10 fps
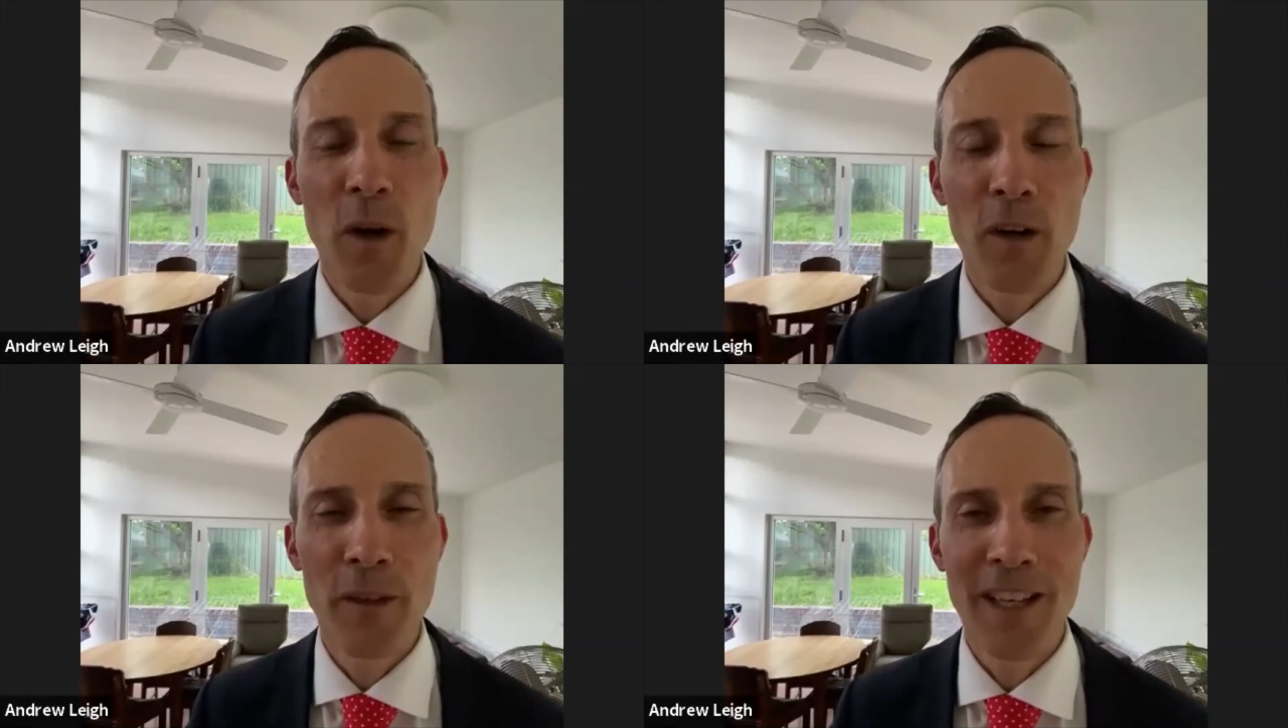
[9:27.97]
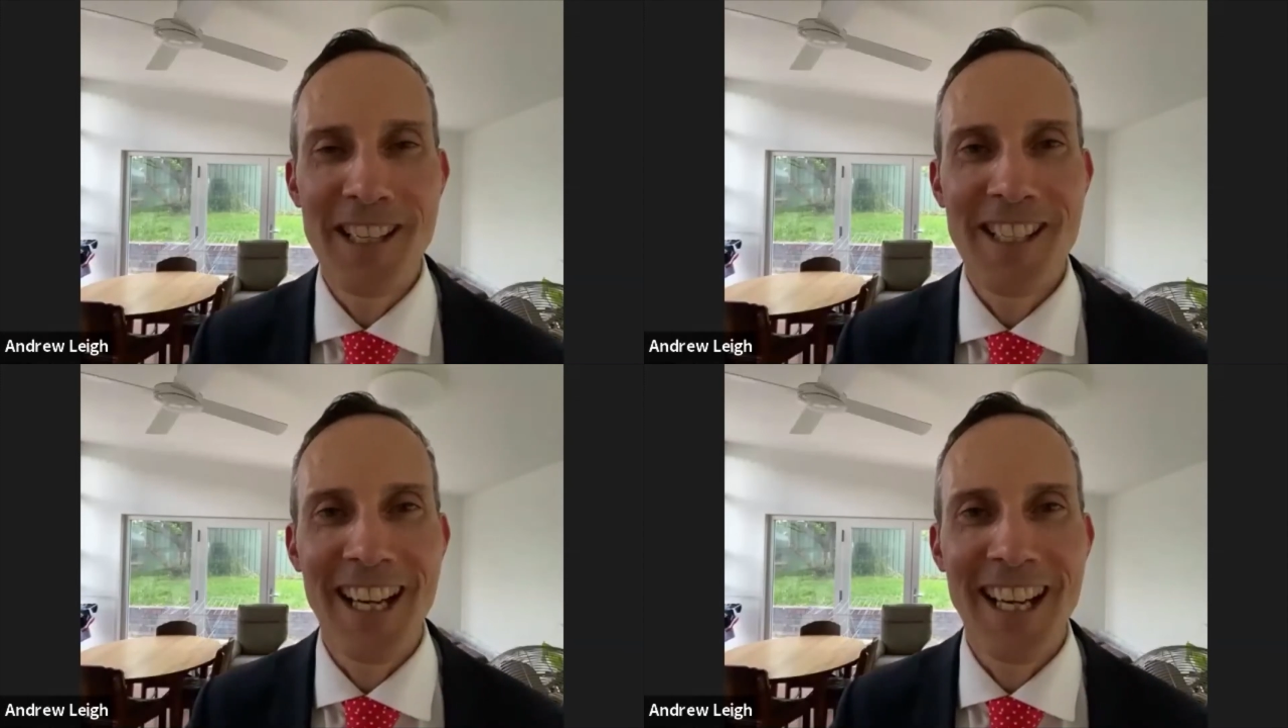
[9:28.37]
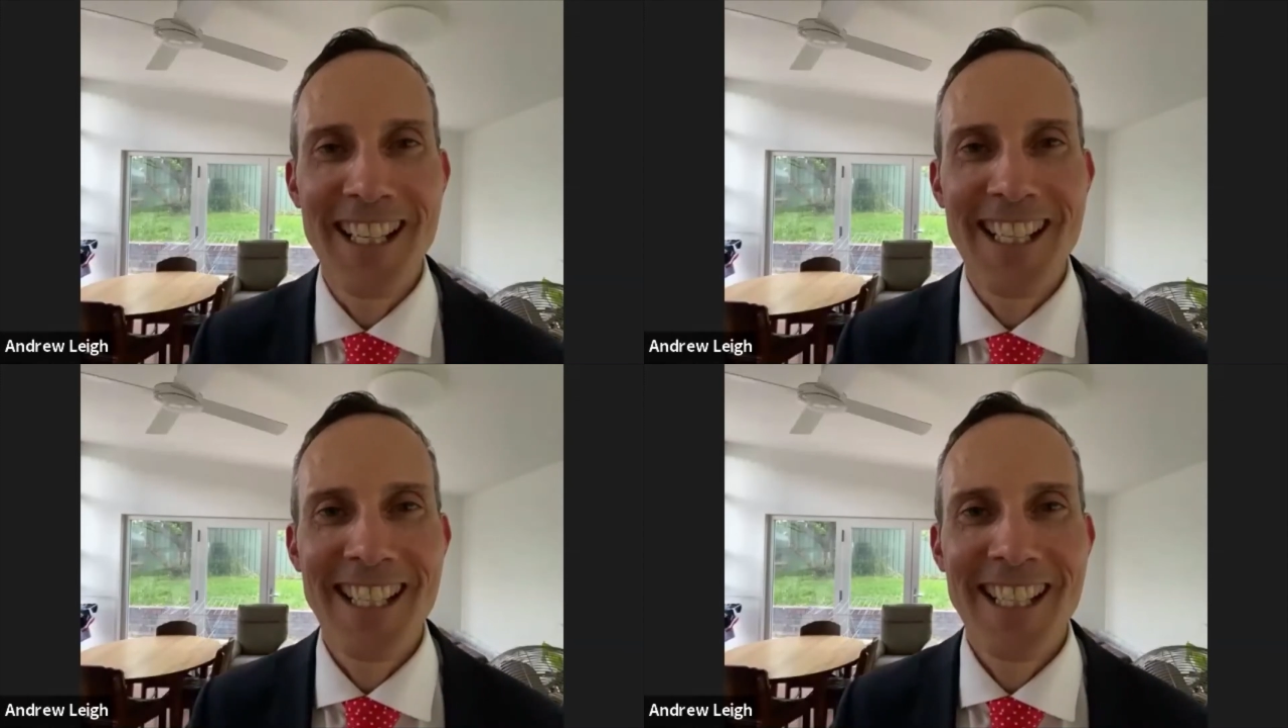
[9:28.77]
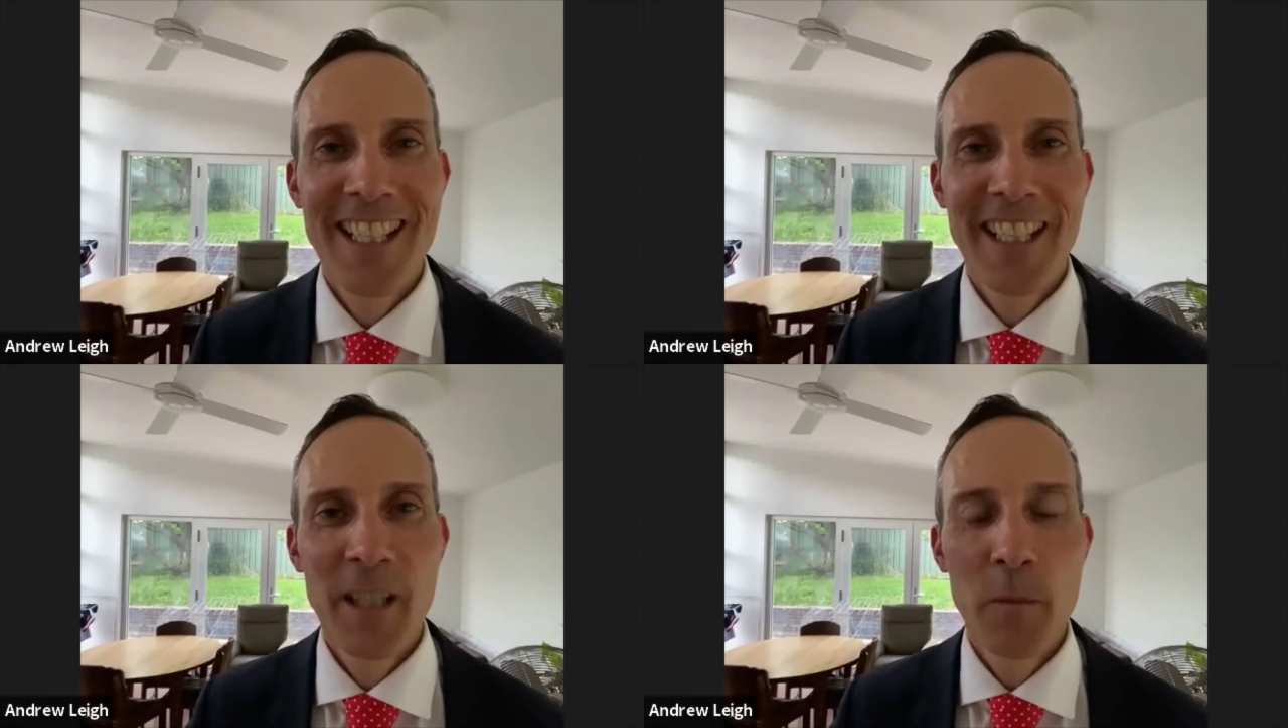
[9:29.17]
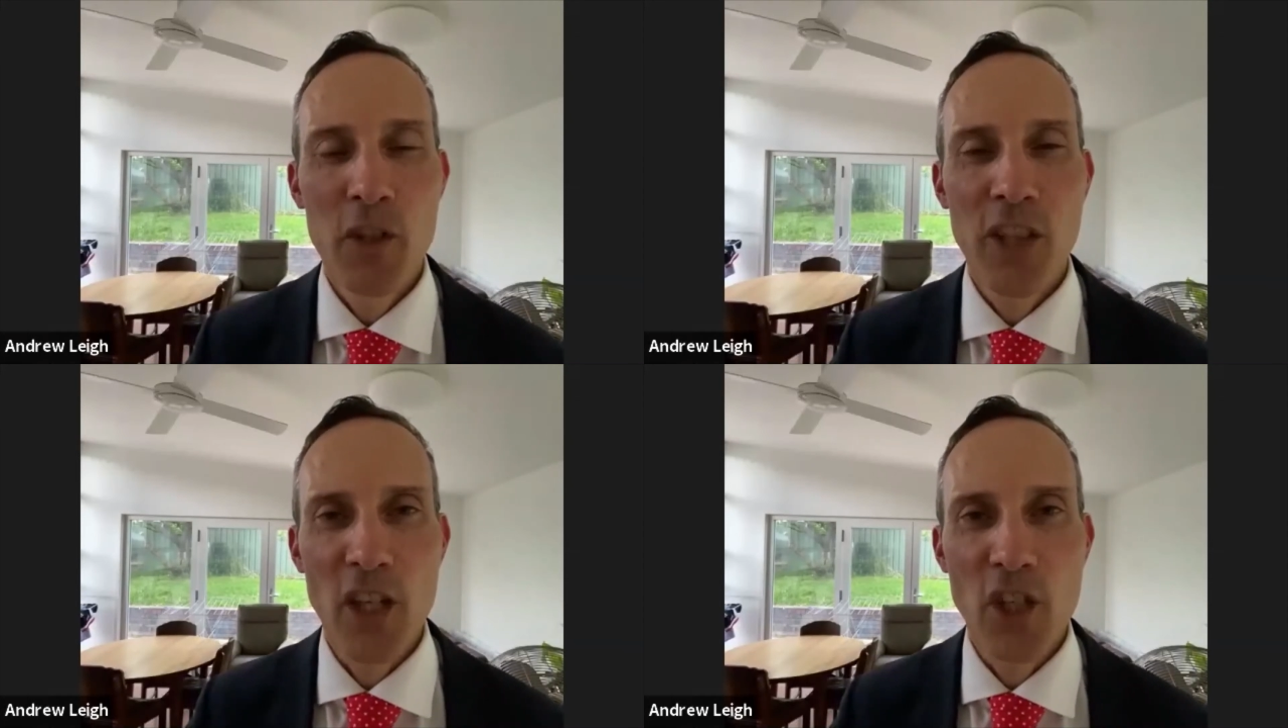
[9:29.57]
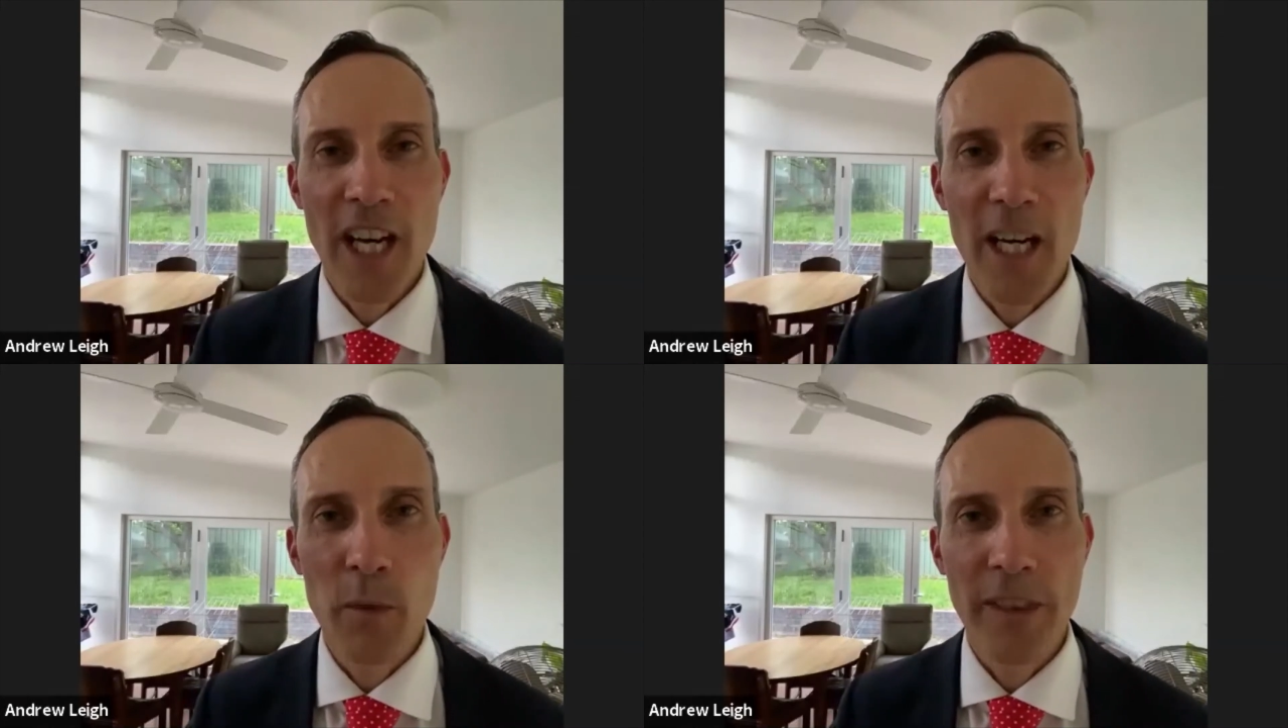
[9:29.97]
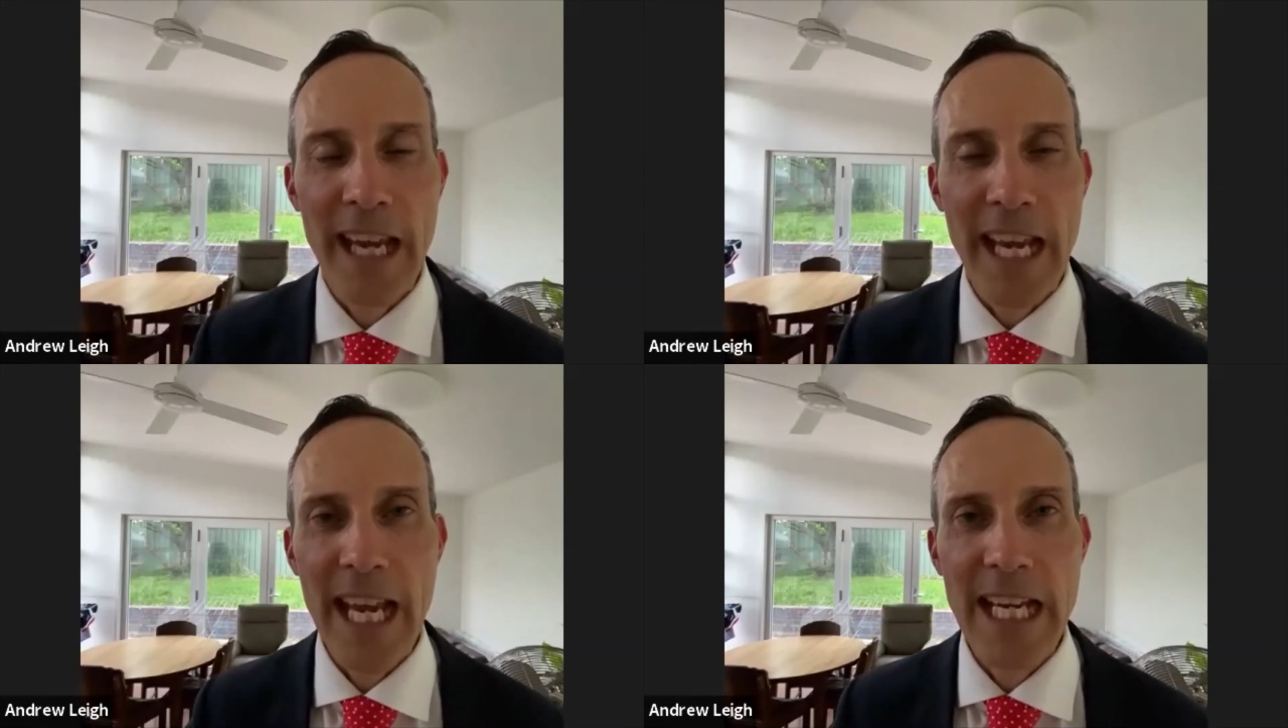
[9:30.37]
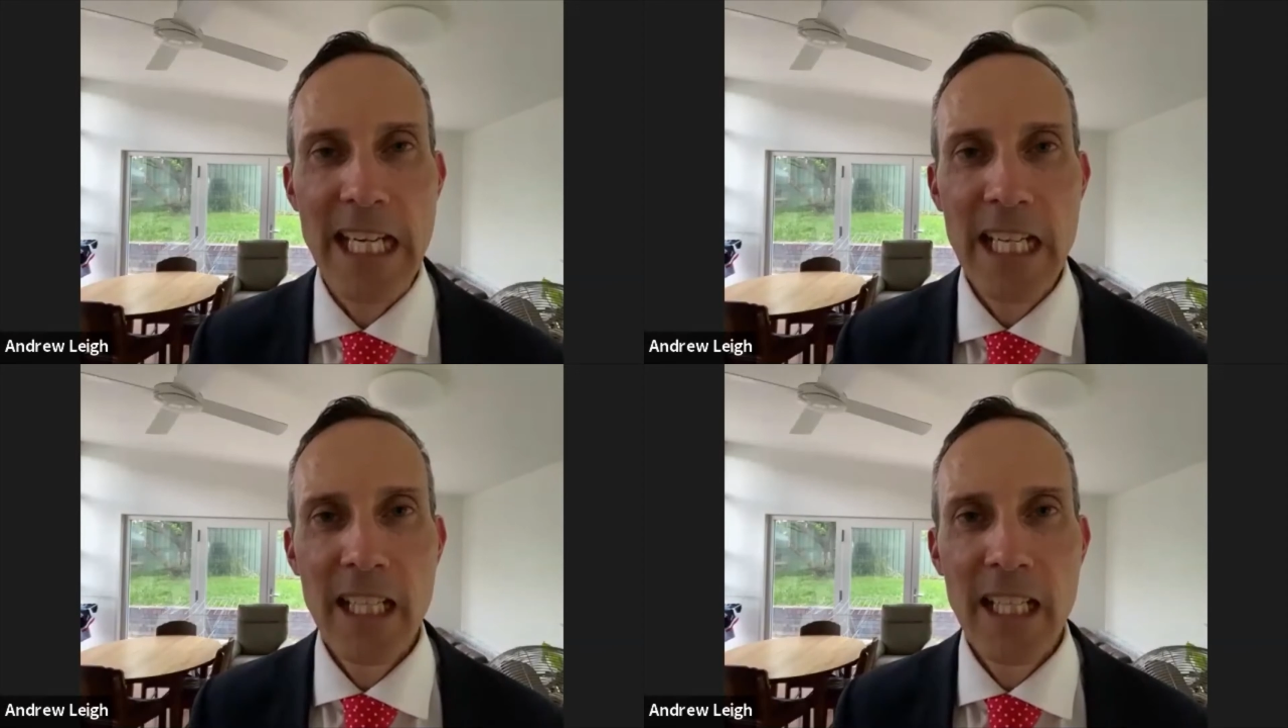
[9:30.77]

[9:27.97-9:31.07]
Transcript: welfare states in which they shared what they had,